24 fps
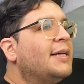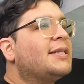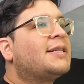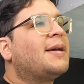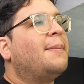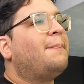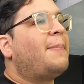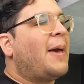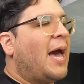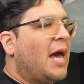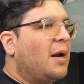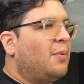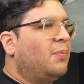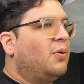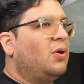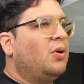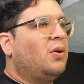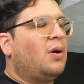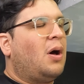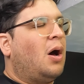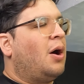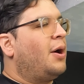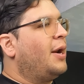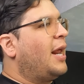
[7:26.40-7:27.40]
is
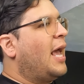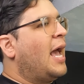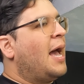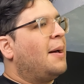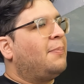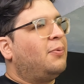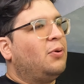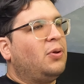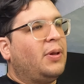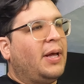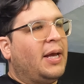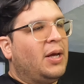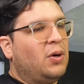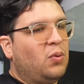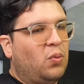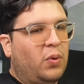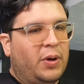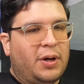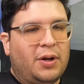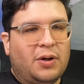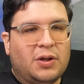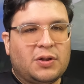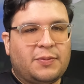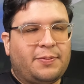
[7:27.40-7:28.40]
compatible on Apple and
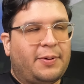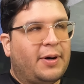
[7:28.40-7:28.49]
Windows